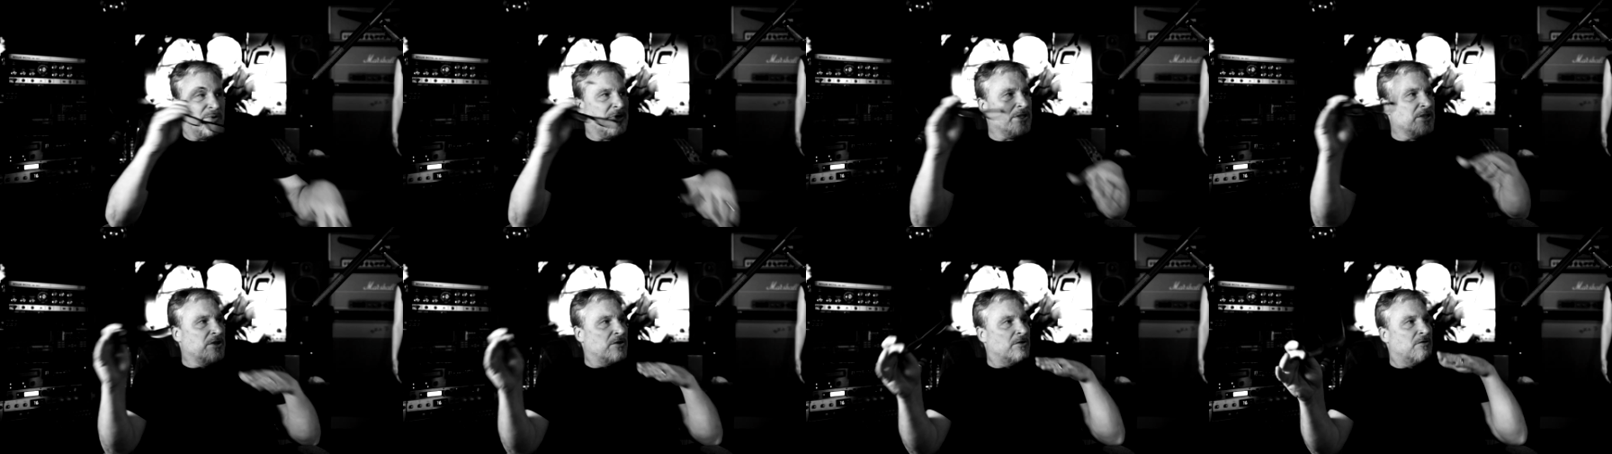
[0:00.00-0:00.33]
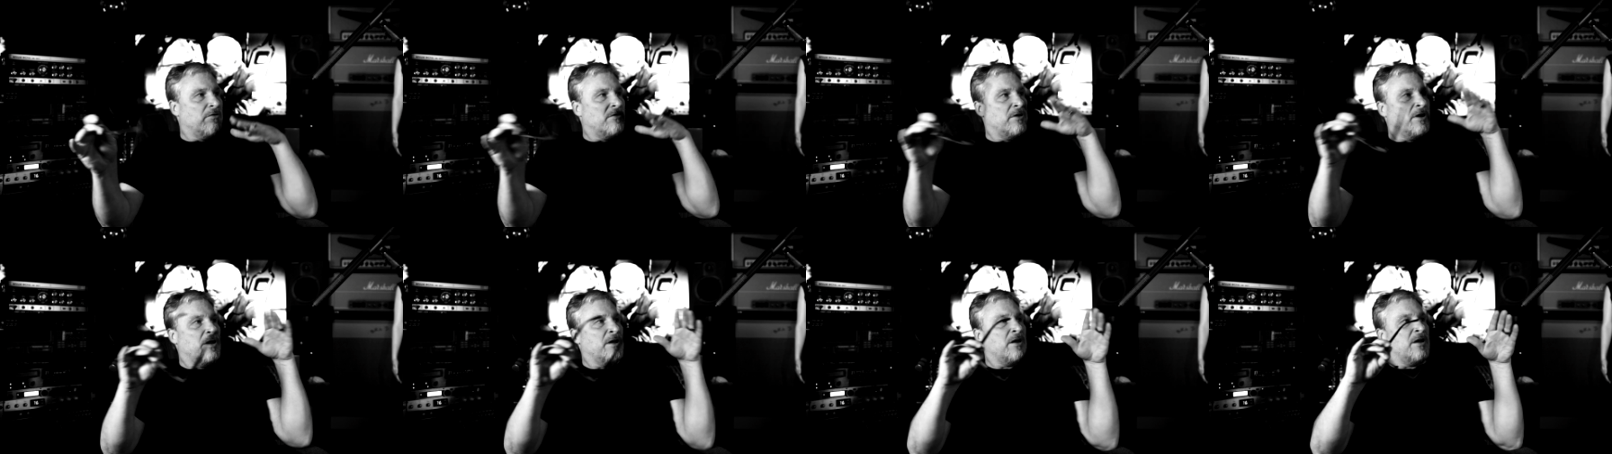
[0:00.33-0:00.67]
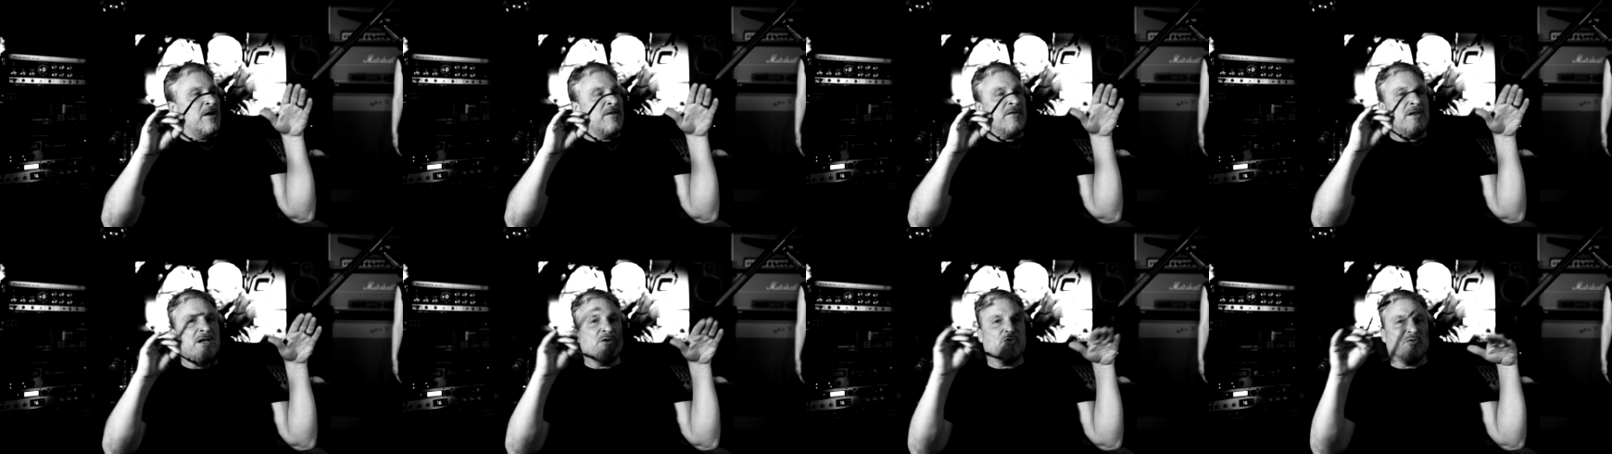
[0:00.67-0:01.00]
and
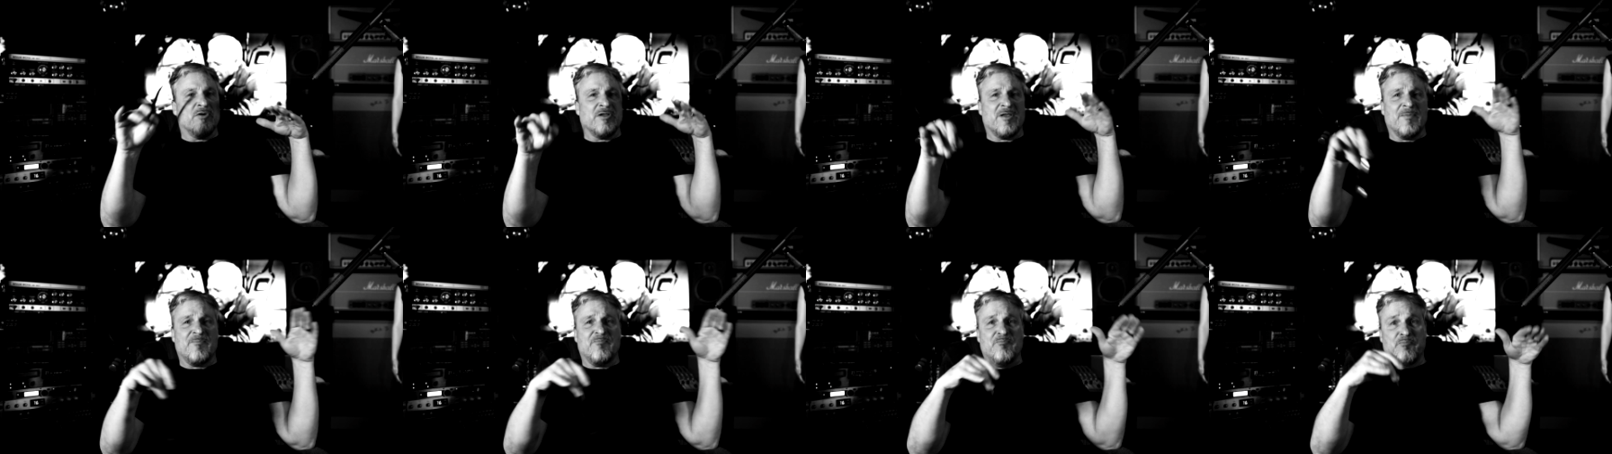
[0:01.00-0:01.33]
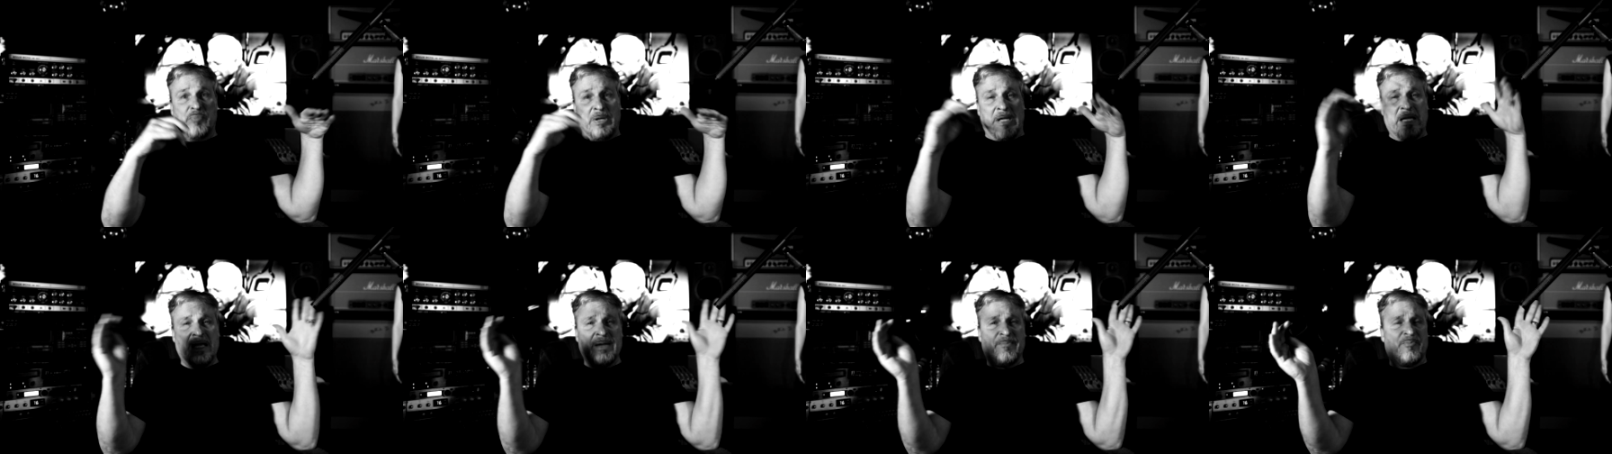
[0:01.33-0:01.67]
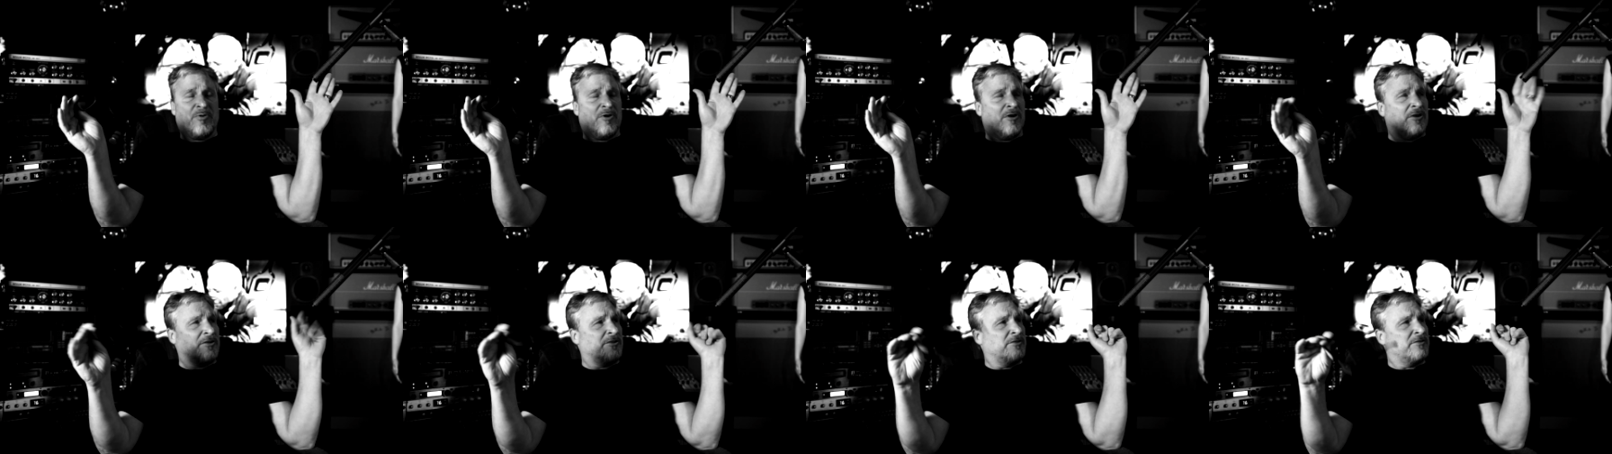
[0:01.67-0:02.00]
these were the big
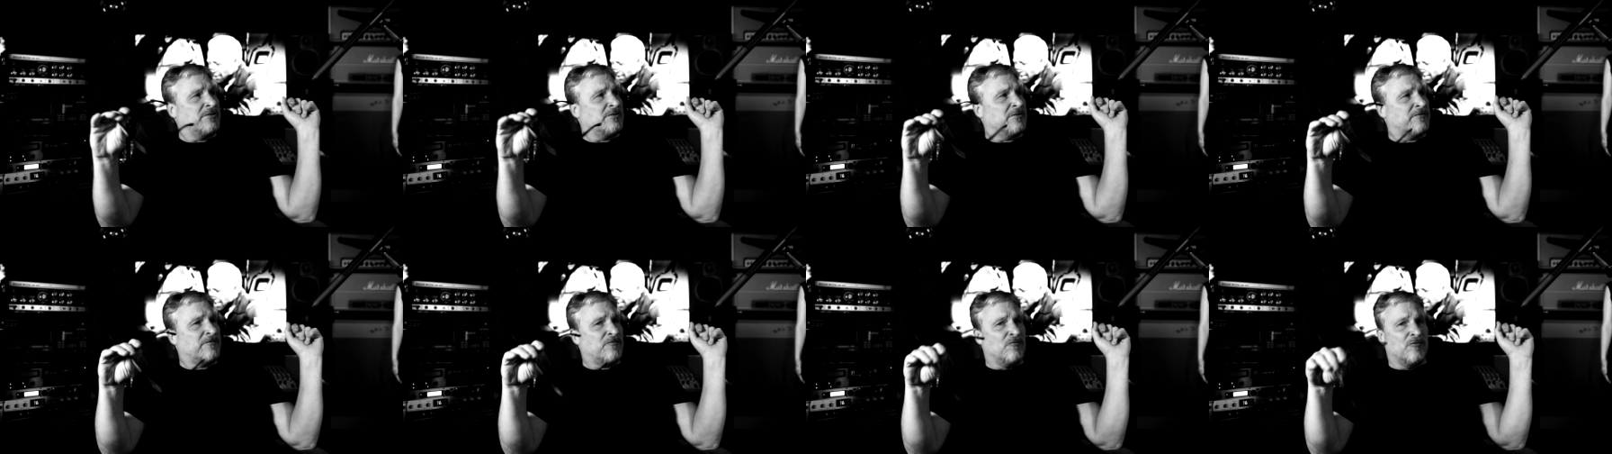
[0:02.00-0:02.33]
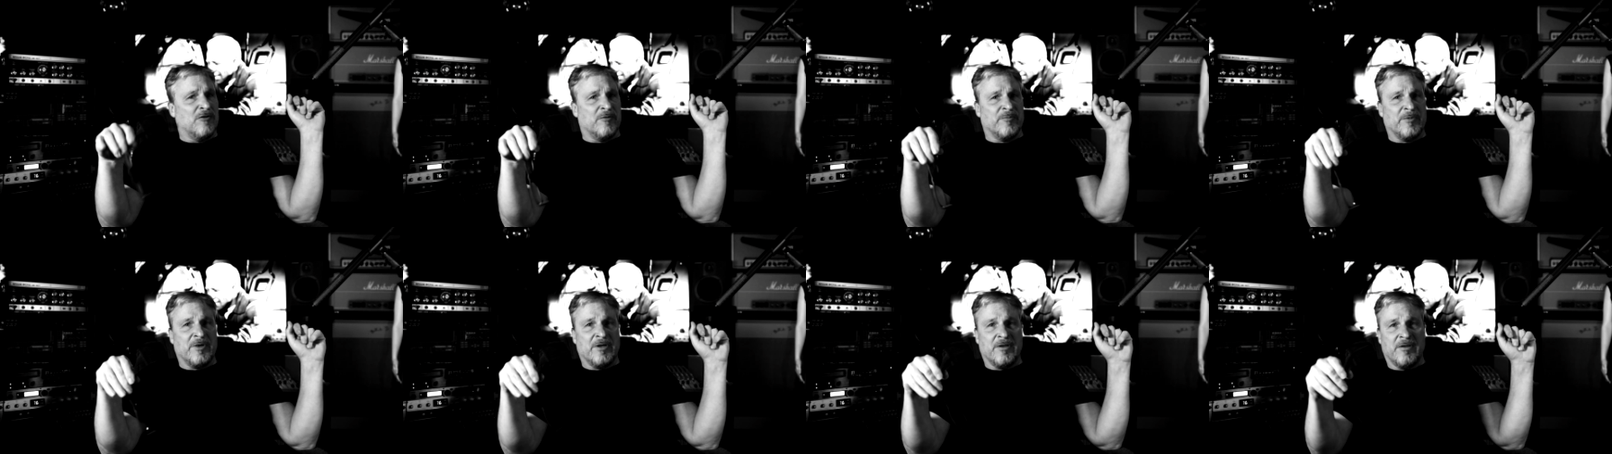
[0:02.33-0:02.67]
purchases for me.